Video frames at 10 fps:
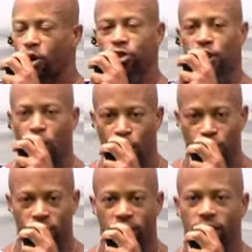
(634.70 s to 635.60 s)
those
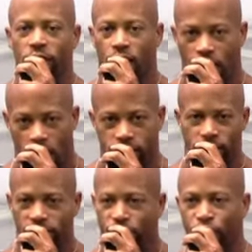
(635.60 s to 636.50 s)
clothes that's in the
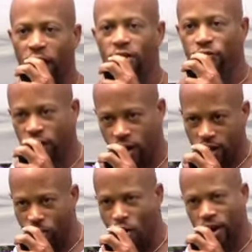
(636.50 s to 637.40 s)
closet that you can't fit
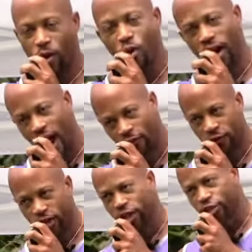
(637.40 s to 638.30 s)
anymore, that one
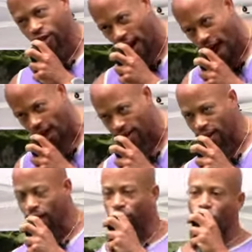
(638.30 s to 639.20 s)
outfit that you got,
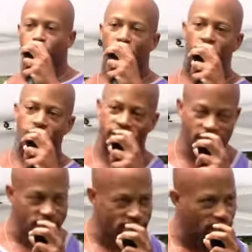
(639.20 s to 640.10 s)
those pair of
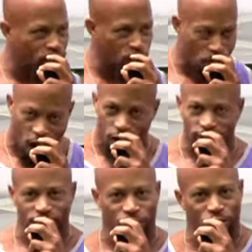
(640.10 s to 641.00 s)
jeans that you
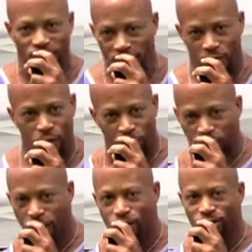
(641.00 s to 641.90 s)
bought that you could never
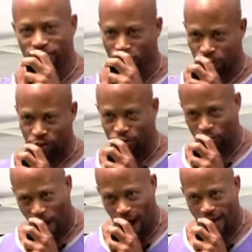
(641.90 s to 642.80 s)
put on because they were too
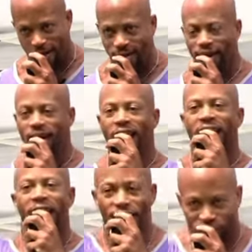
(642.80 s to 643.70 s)
small.
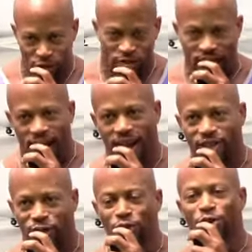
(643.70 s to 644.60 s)

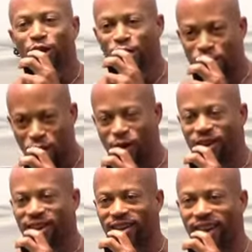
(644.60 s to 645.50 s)
Exercise so you can
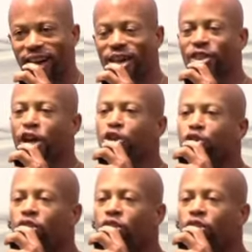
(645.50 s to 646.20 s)
do it. Then you